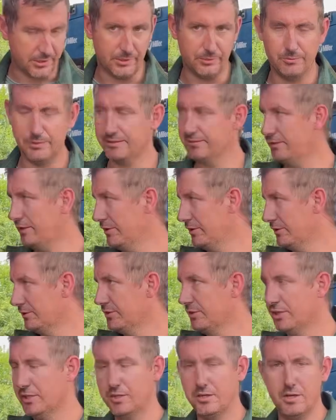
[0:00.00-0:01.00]
We've done a
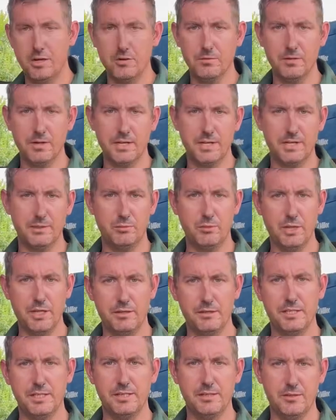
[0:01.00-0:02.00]
ton of overhead
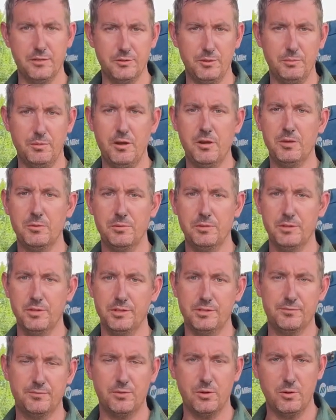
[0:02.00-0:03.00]
welding on the bottom of
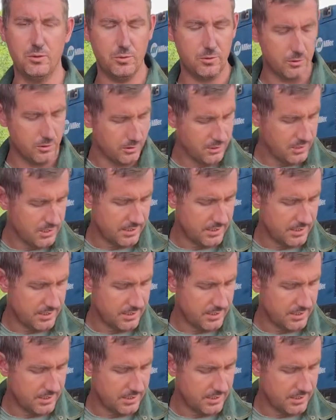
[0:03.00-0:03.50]
this floor,